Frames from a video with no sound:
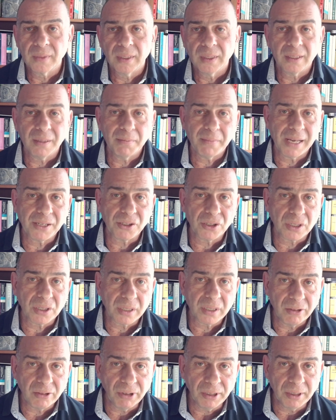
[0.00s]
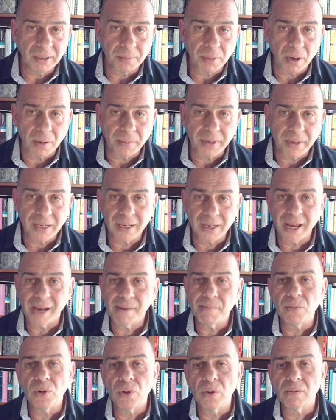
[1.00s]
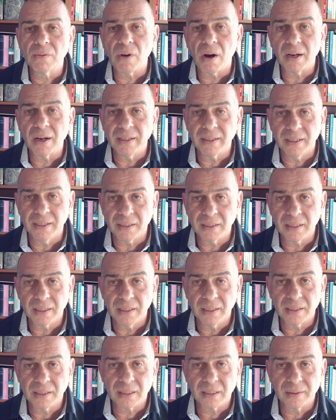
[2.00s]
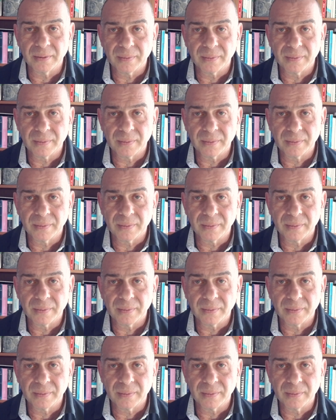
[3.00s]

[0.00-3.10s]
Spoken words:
The Manchester arena bombing and more violent incidents.